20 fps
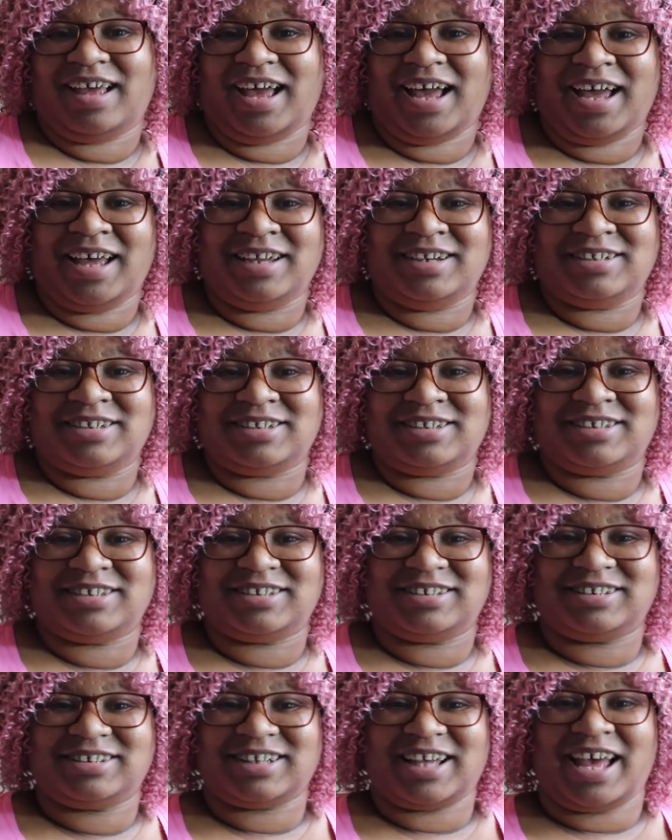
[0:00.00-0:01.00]
I
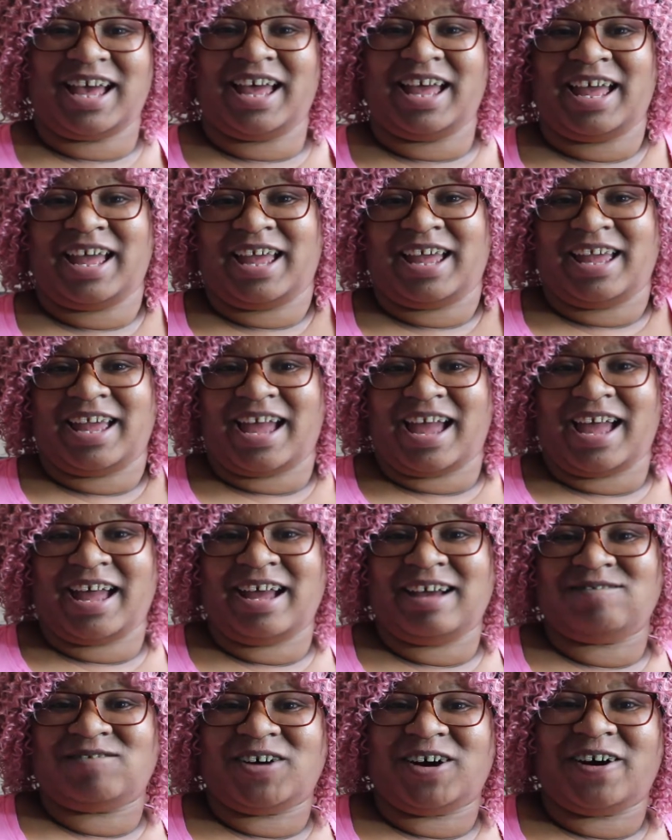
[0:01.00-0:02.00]
just, I, I
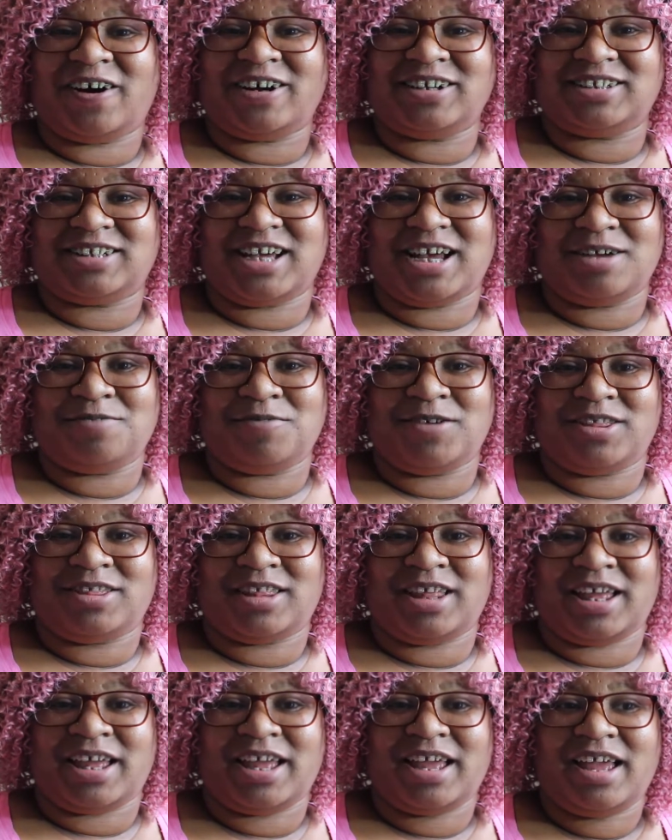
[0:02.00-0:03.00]
have a hard time
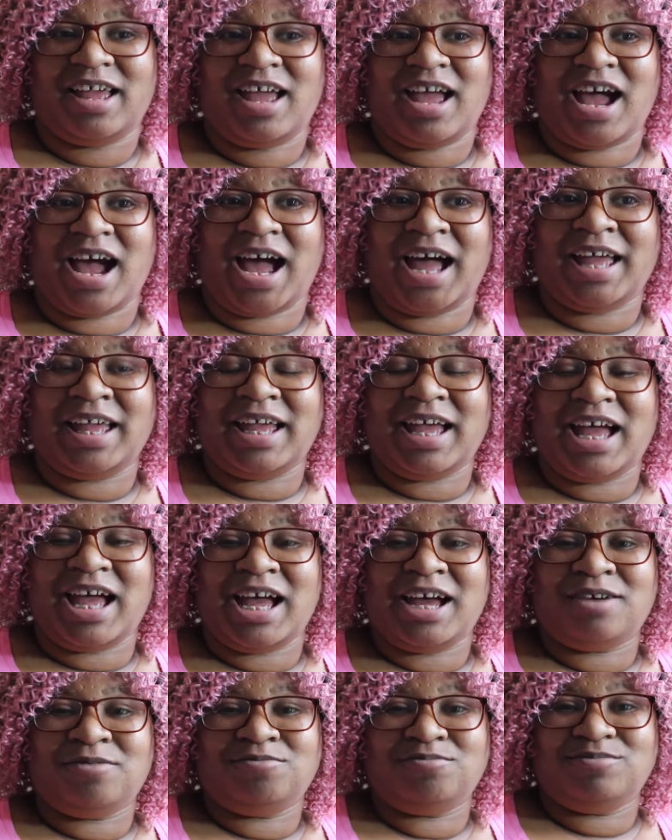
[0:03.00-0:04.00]
with it. I
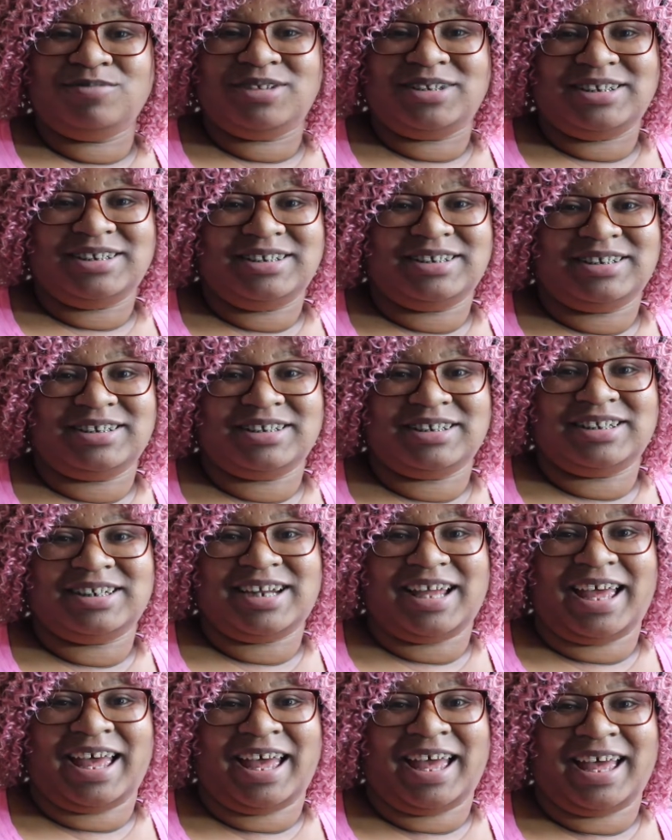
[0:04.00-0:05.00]
am
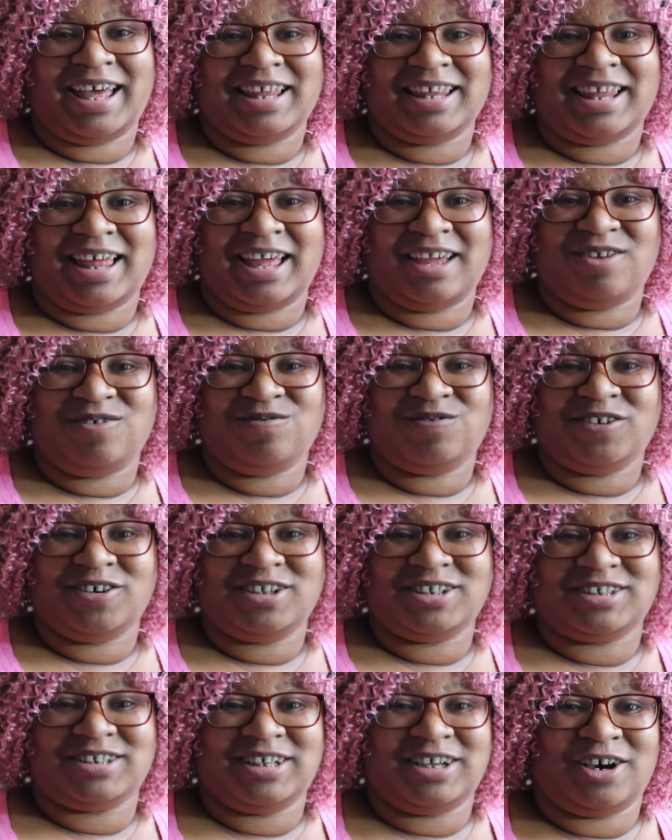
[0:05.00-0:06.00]
decent at like
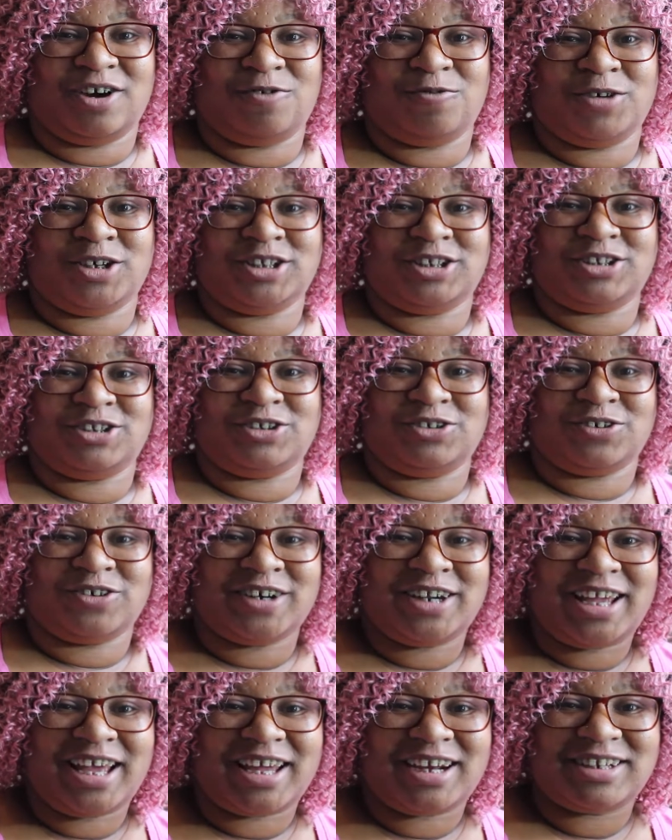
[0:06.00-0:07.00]
focusing on one
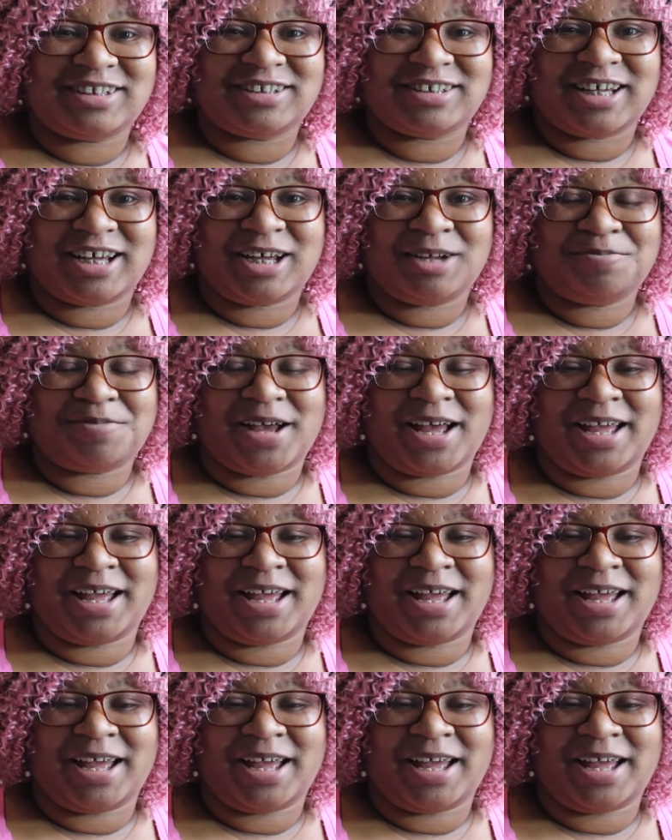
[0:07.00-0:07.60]
story at a time.